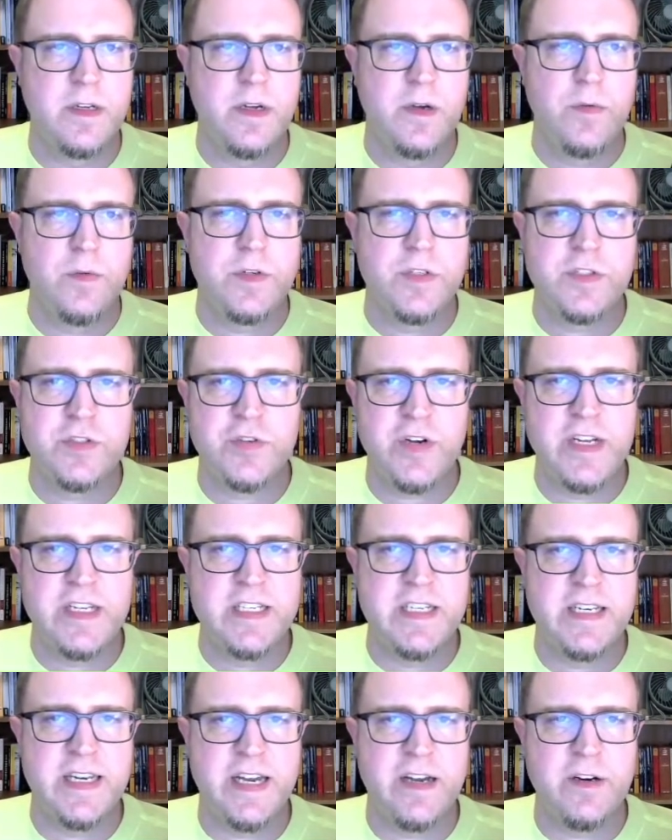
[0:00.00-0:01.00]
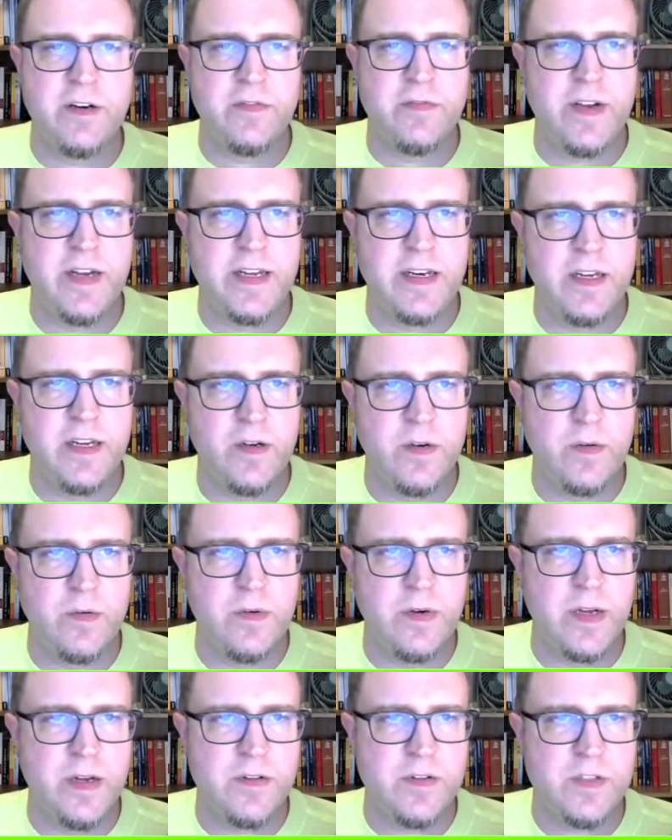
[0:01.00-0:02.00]
We're just tracing down to find out
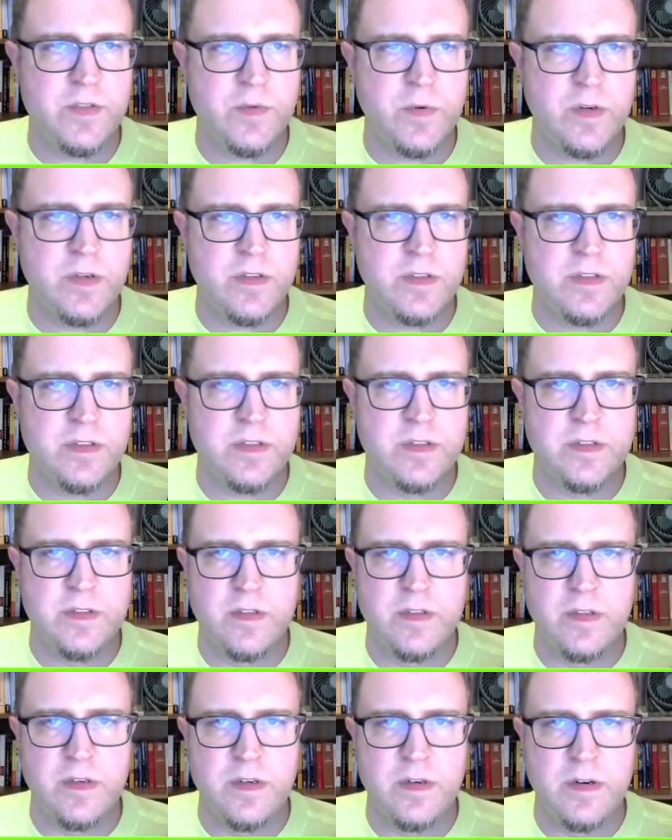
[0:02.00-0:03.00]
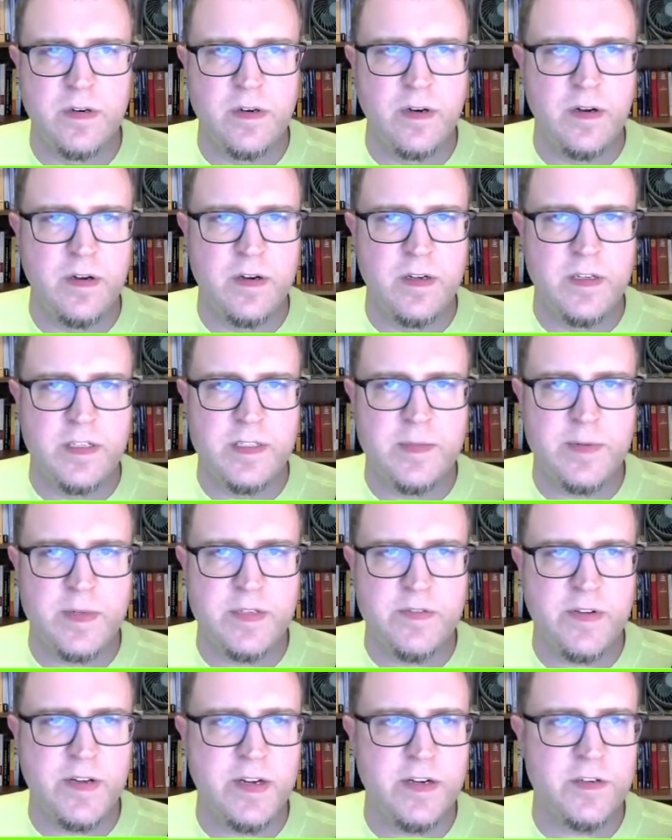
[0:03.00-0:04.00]
how this works.
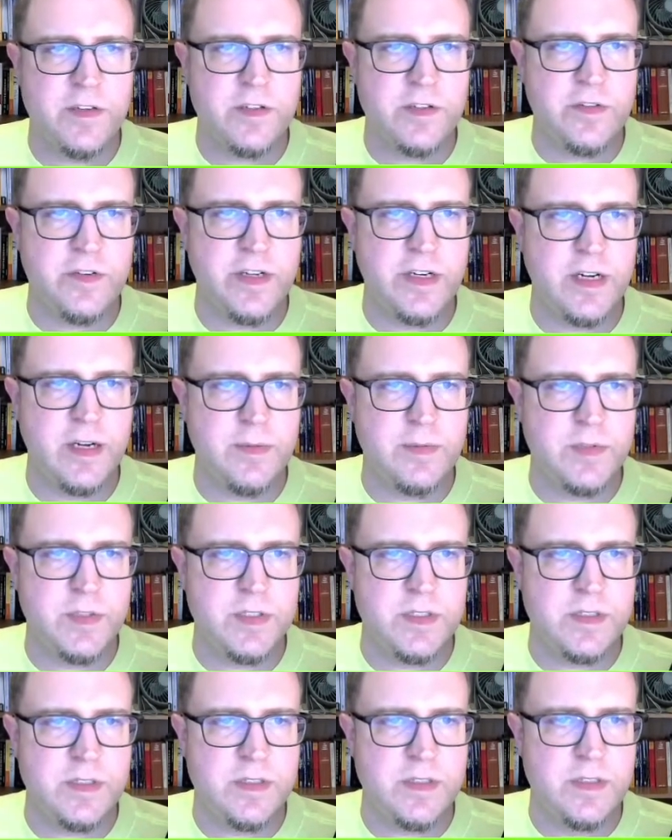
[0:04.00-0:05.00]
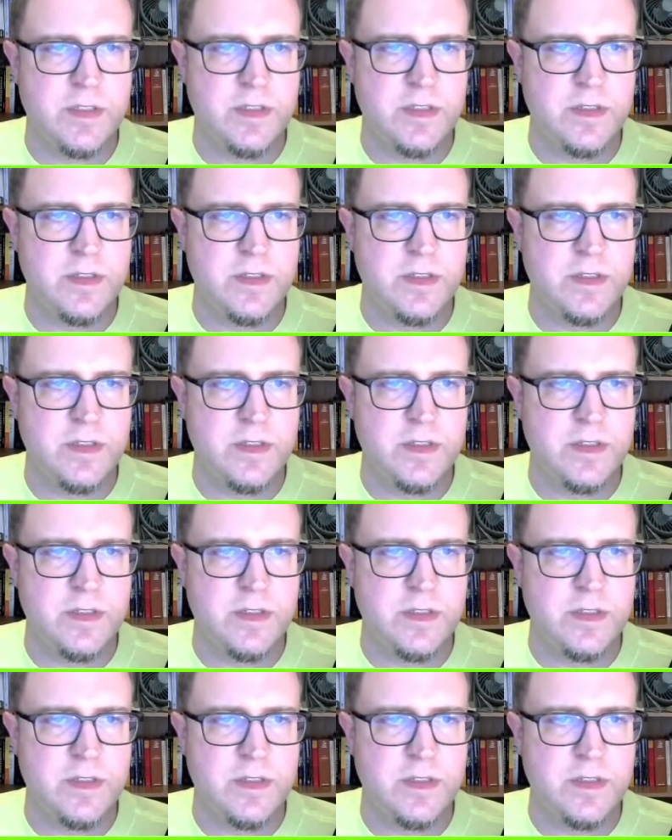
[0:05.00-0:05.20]
Specified under screen options.